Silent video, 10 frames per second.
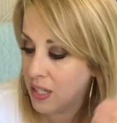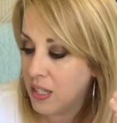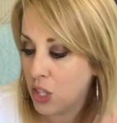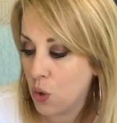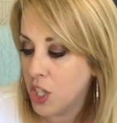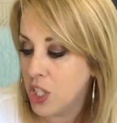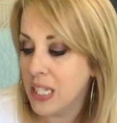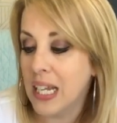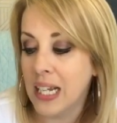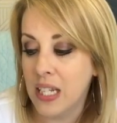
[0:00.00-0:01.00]
It says
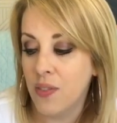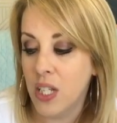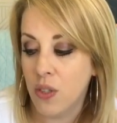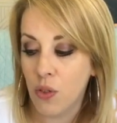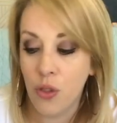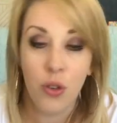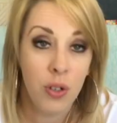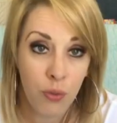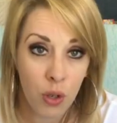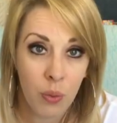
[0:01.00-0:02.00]
questions and activities for a
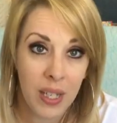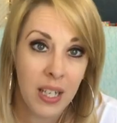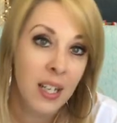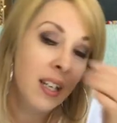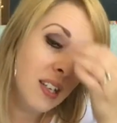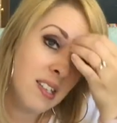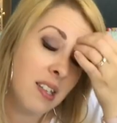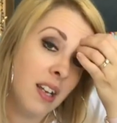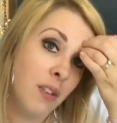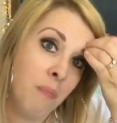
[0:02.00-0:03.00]
34-week
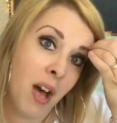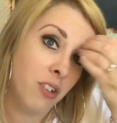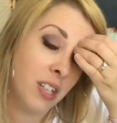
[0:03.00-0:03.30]
study of modern